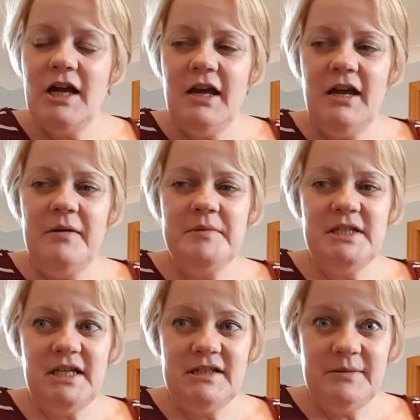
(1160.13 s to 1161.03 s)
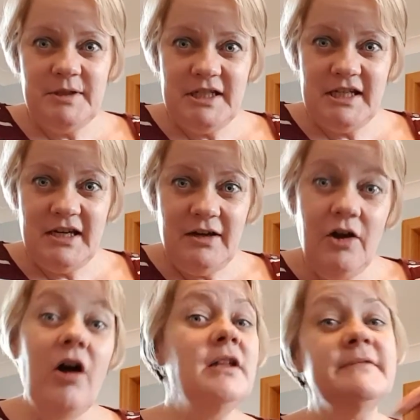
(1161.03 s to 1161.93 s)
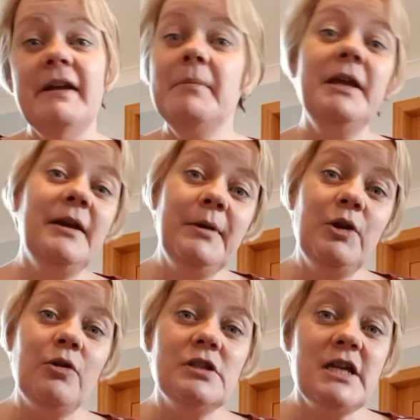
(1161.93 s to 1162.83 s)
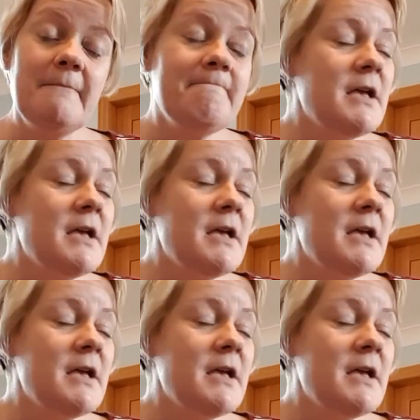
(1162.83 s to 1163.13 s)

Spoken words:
decided he wanted to take all his family away on holiday.